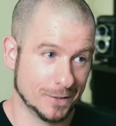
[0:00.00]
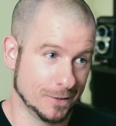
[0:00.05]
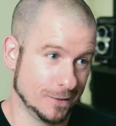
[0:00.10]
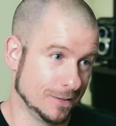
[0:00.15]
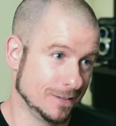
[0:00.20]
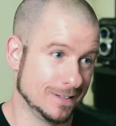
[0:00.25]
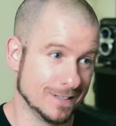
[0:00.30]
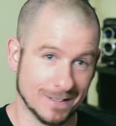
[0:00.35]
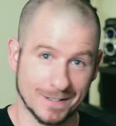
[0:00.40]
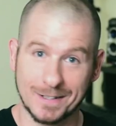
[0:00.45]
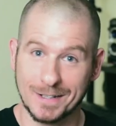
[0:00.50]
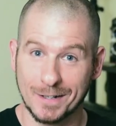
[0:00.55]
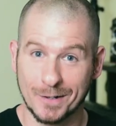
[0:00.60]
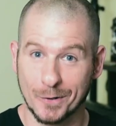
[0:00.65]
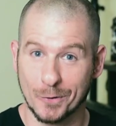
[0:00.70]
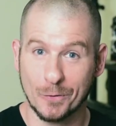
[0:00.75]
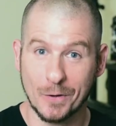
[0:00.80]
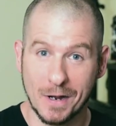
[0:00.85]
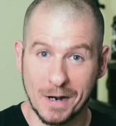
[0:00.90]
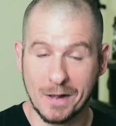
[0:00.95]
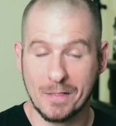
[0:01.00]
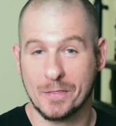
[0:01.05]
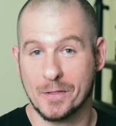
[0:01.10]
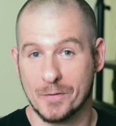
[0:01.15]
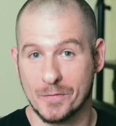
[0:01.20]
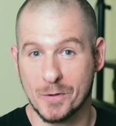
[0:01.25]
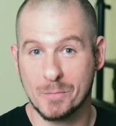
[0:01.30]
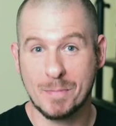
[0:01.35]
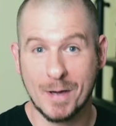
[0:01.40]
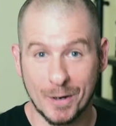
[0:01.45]
The, the, you know, the,
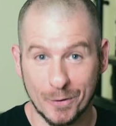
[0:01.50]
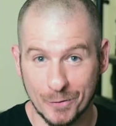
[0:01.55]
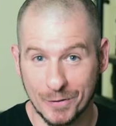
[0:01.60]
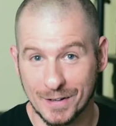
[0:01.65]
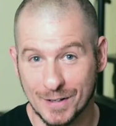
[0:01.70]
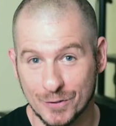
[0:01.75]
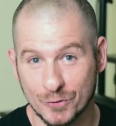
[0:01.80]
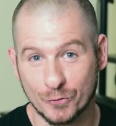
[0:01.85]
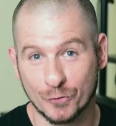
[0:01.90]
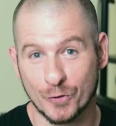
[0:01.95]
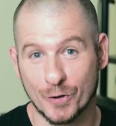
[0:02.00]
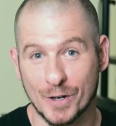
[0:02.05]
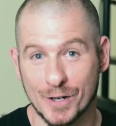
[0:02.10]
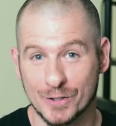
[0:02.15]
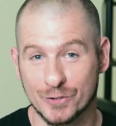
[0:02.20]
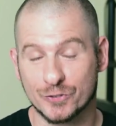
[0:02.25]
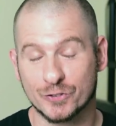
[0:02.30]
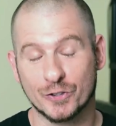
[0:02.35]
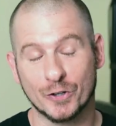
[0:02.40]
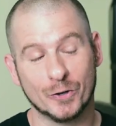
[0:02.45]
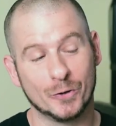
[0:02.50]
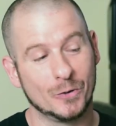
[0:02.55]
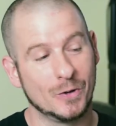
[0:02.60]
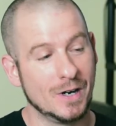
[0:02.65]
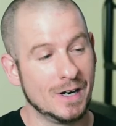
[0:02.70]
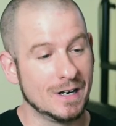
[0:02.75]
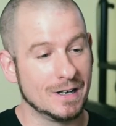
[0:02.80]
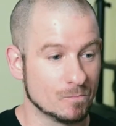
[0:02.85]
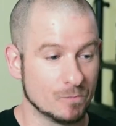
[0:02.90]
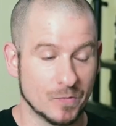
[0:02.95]
the better it is for us. So
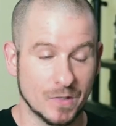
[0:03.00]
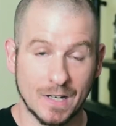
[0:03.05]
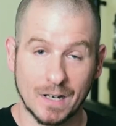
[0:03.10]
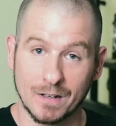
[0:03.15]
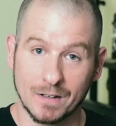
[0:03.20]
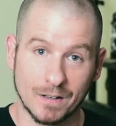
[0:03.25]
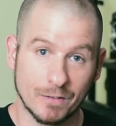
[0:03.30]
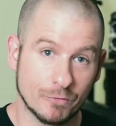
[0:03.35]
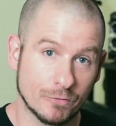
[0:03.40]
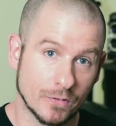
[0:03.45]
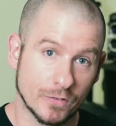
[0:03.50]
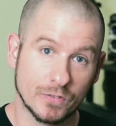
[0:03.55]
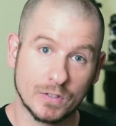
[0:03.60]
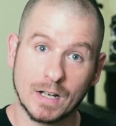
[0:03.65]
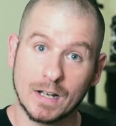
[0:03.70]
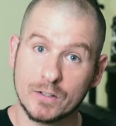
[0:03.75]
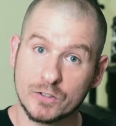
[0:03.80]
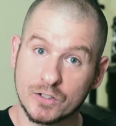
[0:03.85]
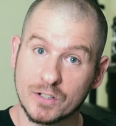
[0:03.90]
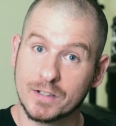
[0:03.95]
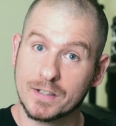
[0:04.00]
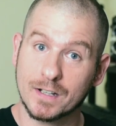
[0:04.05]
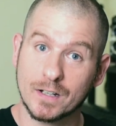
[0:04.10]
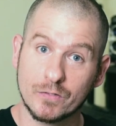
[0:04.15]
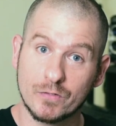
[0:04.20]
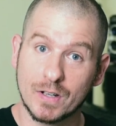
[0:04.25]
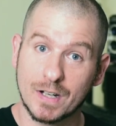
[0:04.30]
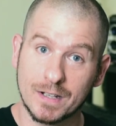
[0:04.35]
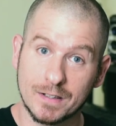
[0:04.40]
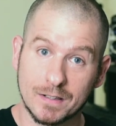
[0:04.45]
yeah, if, if you guys can think
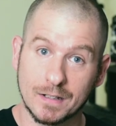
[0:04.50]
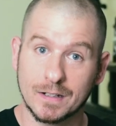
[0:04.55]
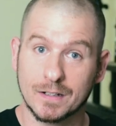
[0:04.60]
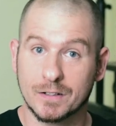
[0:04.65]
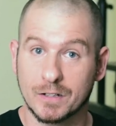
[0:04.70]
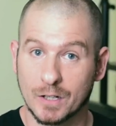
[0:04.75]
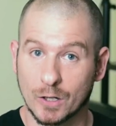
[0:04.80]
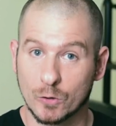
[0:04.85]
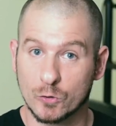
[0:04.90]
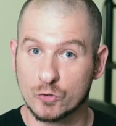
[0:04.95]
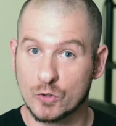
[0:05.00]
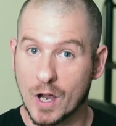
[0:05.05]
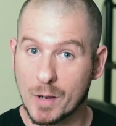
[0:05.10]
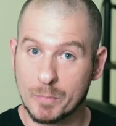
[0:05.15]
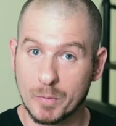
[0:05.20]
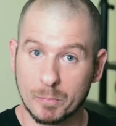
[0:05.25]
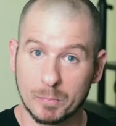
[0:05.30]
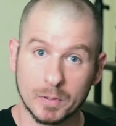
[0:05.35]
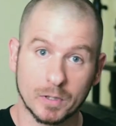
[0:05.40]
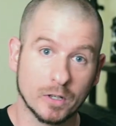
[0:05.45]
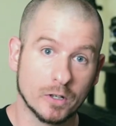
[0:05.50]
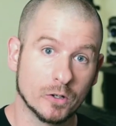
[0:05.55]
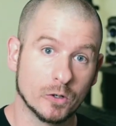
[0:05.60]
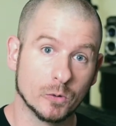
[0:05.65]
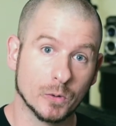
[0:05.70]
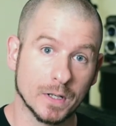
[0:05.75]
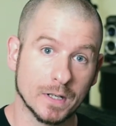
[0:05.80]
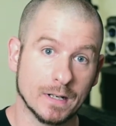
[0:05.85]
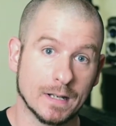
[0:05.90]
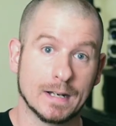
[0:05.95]
of anything, you know, drop it
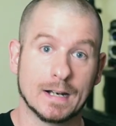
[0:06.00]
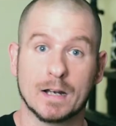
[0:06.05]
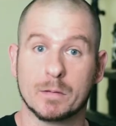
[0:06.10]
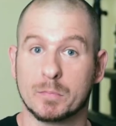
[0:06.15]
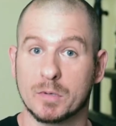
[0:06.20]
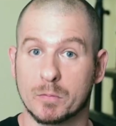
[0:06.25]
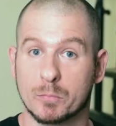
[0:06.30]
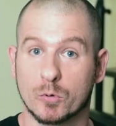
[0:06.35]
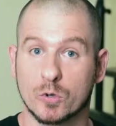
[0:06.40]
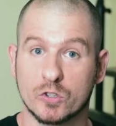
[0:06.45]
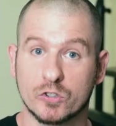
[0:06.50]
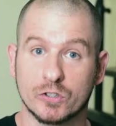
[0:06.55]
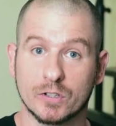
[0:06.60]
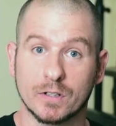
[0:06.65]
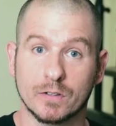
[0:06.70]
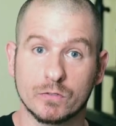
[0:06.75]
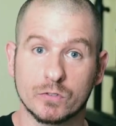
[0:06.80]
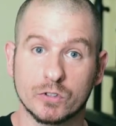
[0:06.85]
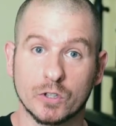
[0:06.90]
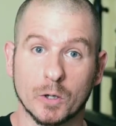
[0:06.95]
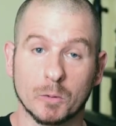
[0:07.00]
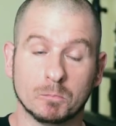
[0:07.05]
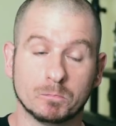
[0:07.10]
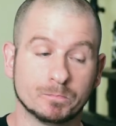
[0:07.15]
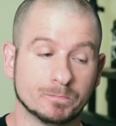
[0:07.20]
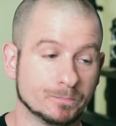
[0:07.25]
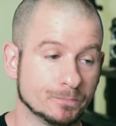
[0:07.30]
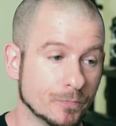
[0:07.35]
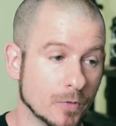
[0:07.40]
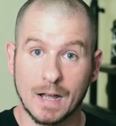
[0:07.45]
below, and, and I'd be appreciative. So
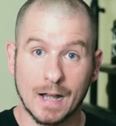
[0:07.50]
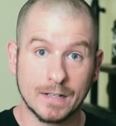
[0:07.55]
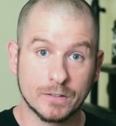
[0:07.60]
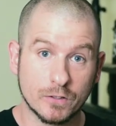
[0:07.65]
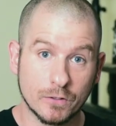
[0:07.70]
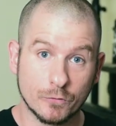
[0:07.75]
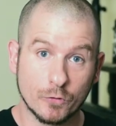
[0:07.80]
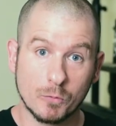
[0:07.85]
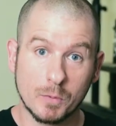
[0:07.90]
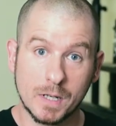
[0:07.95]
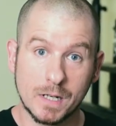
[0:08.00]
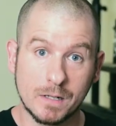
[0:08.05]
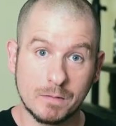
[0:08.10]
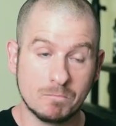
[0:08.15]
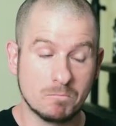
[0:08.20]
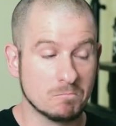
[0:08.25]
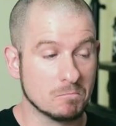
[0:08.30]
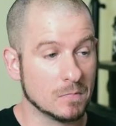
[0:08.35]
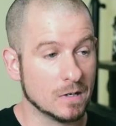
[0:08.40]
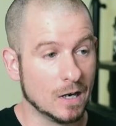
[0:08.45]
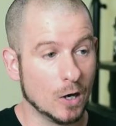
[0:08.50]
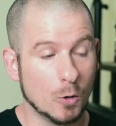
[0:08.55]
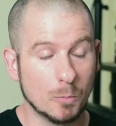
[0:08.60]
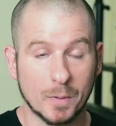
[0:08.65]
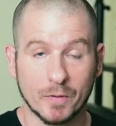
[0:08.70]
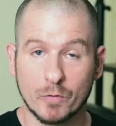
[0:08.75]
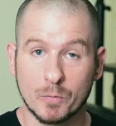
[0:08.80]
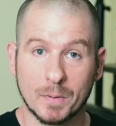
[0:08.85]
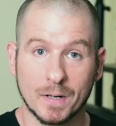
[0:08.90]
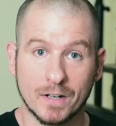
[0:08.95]
that's it for me. I
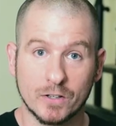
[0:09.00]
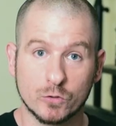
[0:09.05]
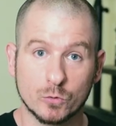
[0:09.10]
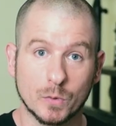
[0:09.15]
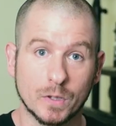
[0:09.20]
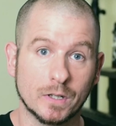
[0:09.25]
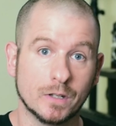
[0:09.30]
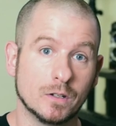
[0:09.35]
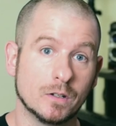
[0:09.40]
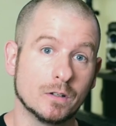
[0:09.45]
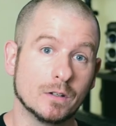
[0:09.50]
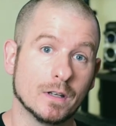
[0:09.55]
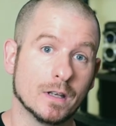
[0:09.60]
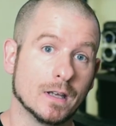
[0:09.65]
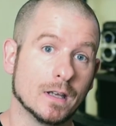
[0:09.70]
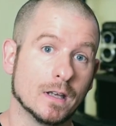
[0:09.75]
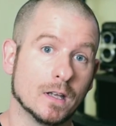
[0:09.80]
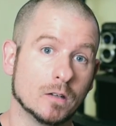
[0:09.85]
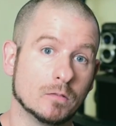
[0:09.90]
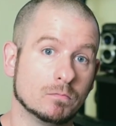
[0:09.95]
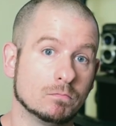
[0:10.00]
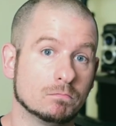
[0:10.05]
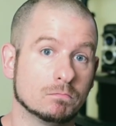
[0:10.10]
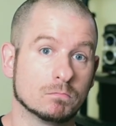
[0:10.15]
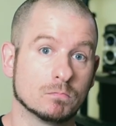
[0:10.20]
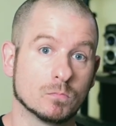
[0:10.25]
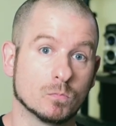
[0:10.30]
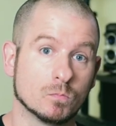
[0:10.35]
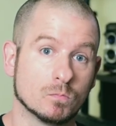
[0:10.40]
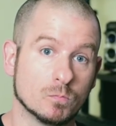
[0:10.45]
hope everybody's well, and
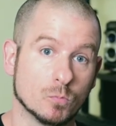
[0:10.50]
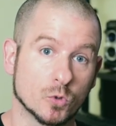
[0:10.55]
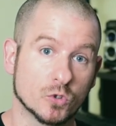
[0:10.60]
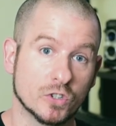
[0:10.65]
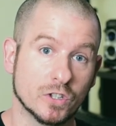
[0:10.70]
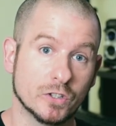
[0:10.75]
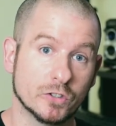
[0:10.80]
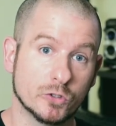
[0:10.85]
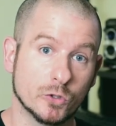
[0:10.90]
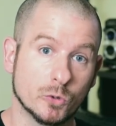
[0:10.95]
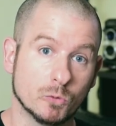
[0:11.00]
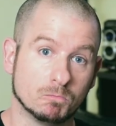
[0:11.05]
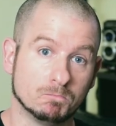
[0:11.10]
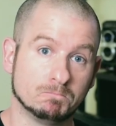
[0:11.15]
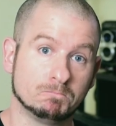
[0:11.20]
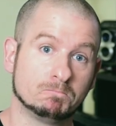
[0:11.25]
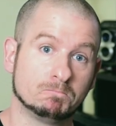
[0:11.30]
we'll see you soon.